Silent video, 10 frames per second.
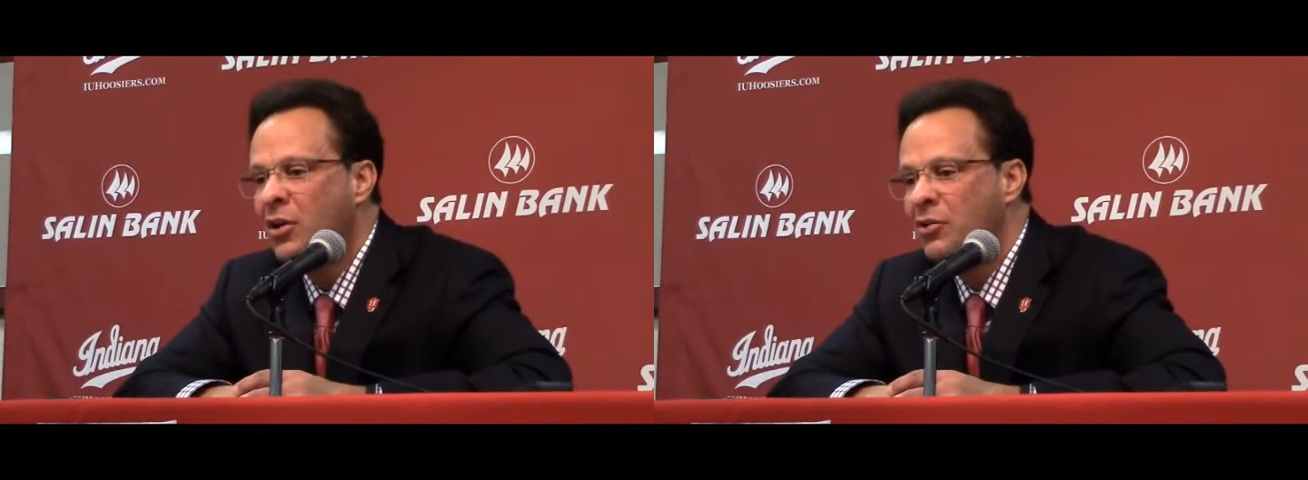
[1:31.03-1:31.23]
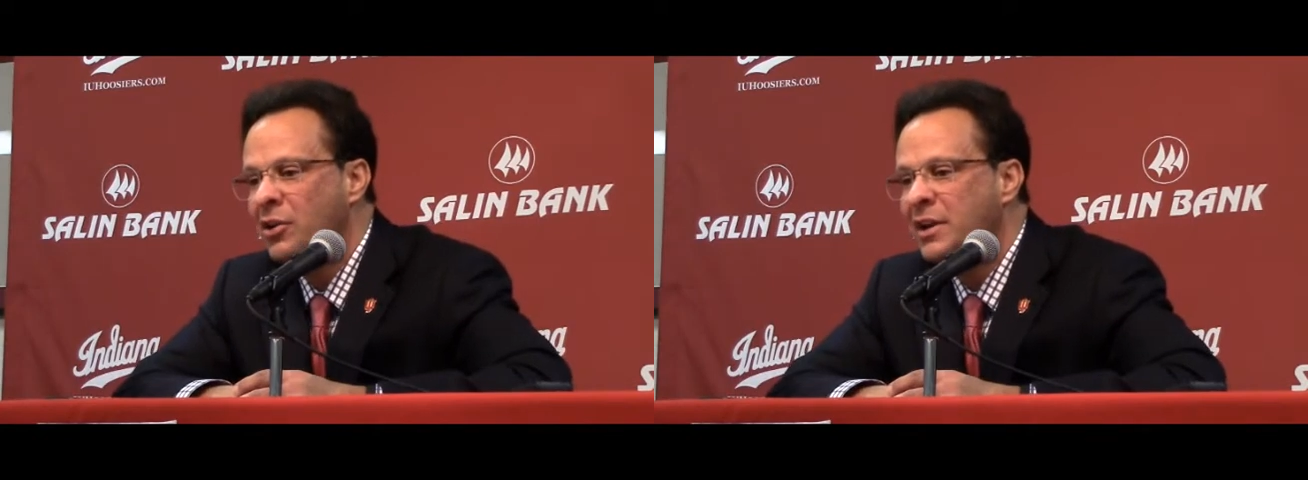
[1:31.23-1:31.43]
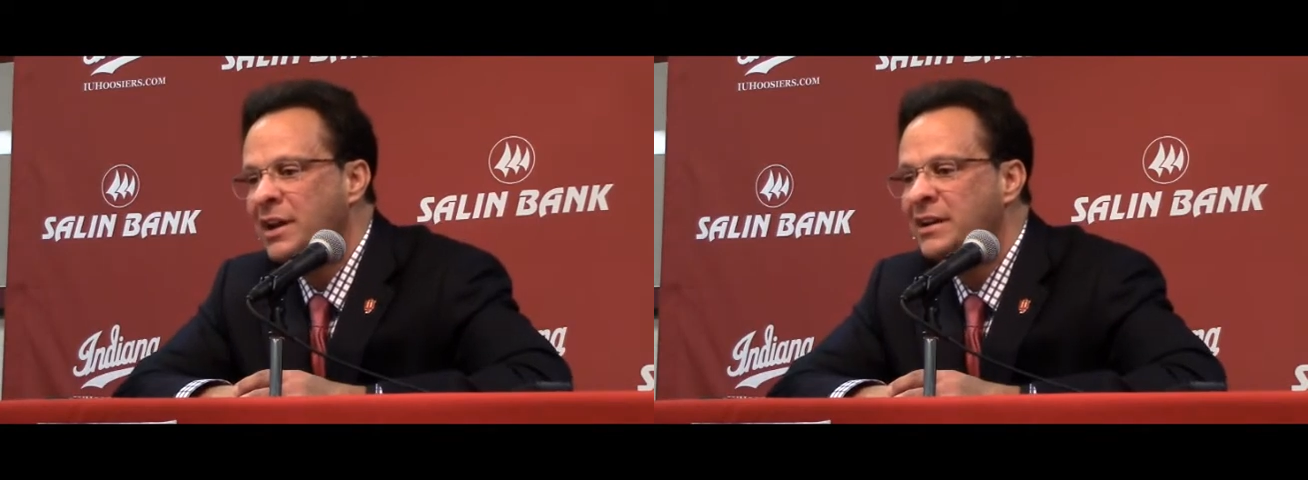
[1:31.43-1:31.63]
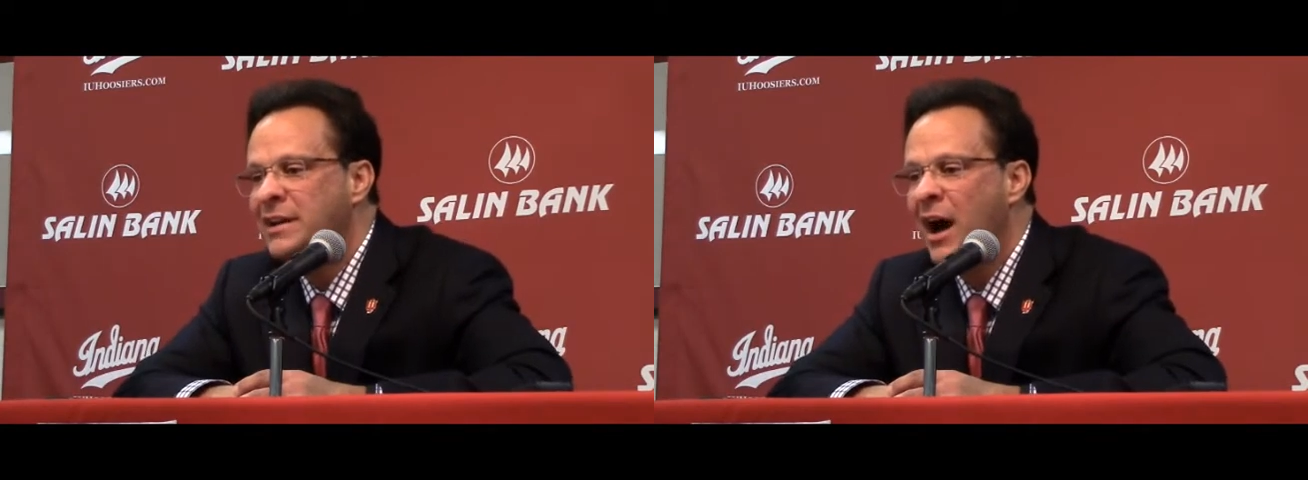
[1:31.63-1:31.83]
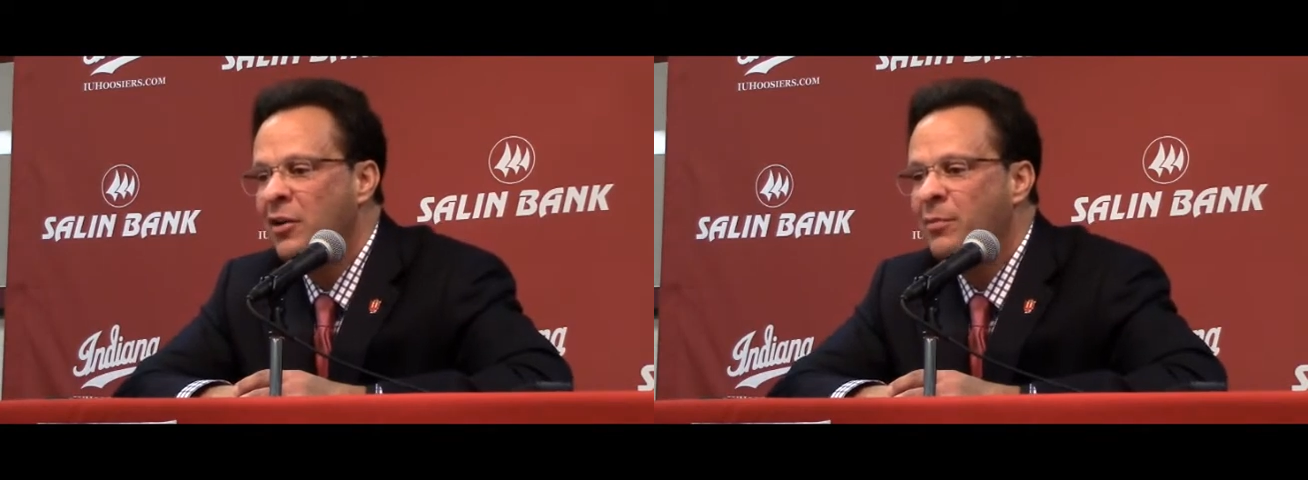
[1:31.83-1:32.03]
or they're going to
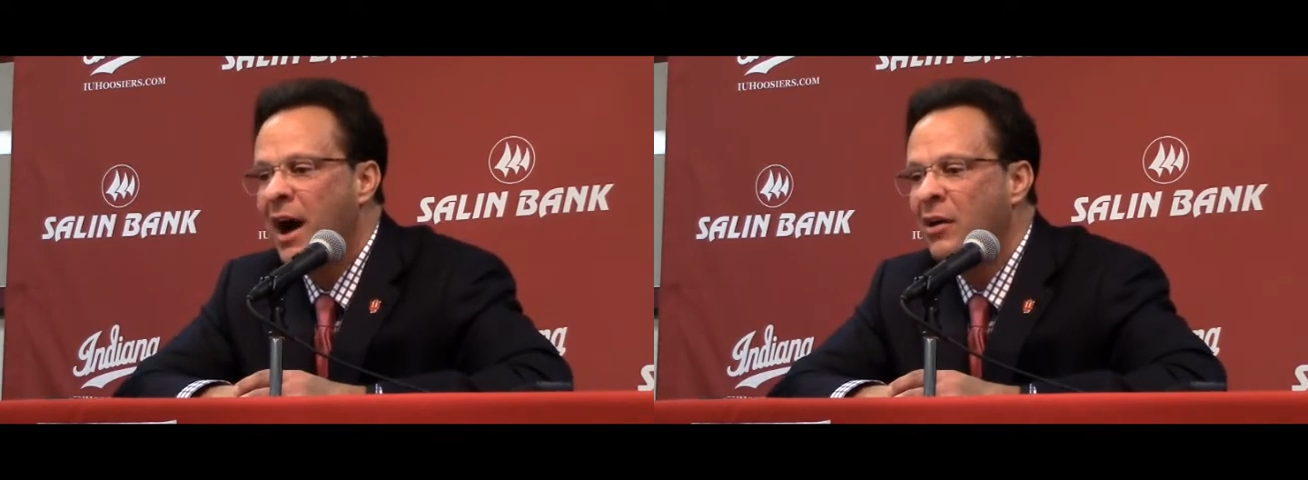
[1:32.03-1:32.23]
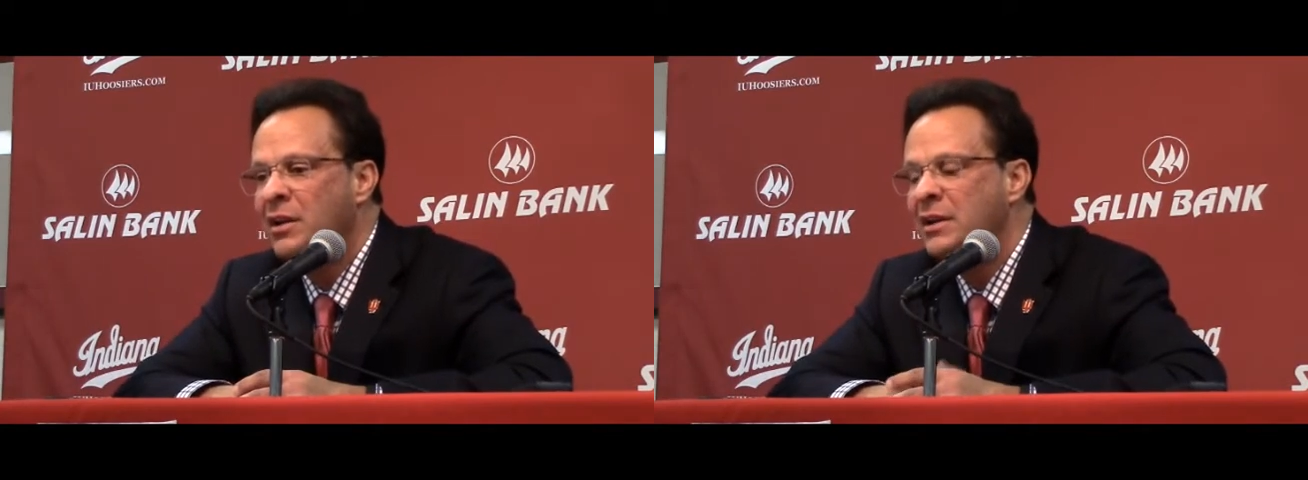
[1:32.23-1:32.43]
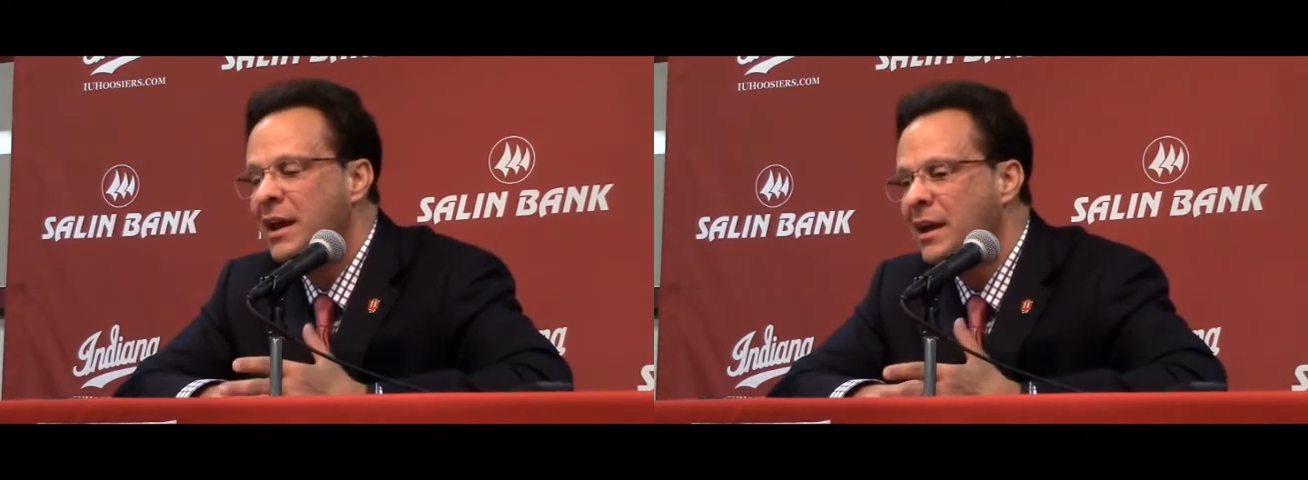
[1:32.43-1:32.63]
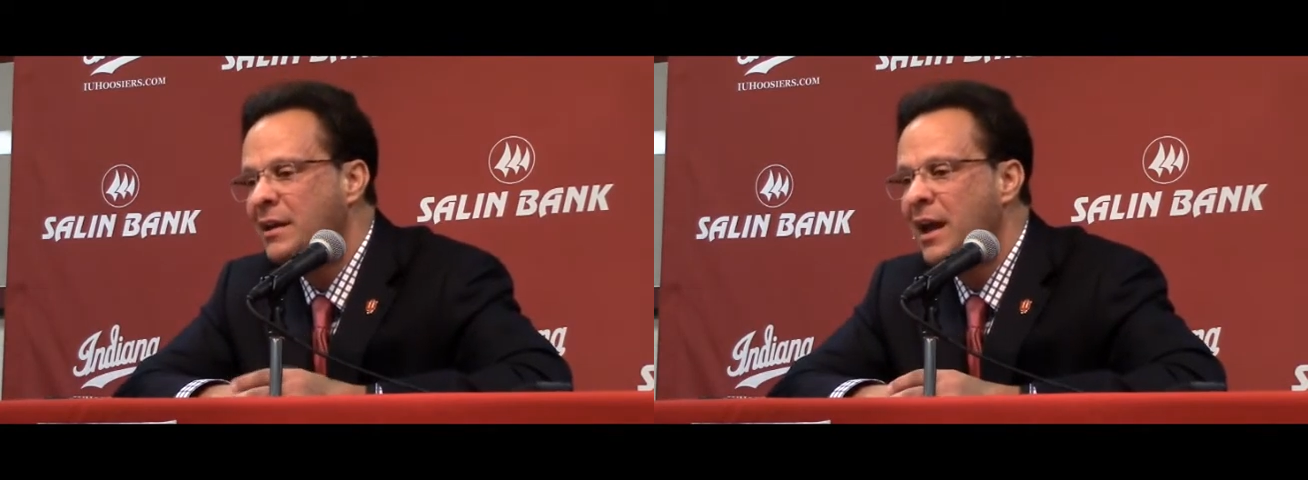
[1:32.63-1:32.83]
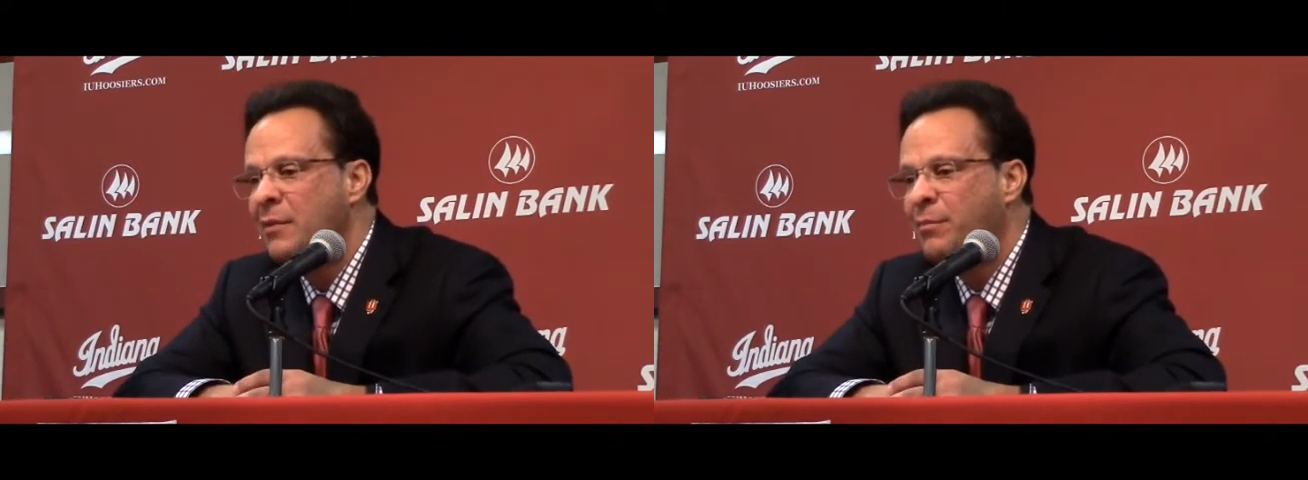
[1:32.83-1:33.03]
get down about it
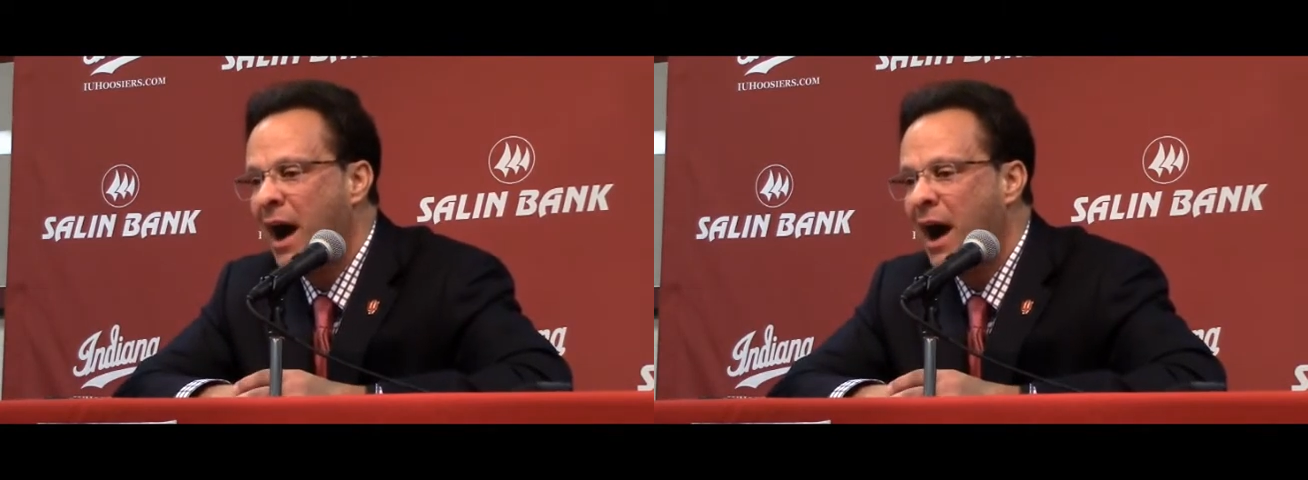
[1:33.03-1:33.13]
and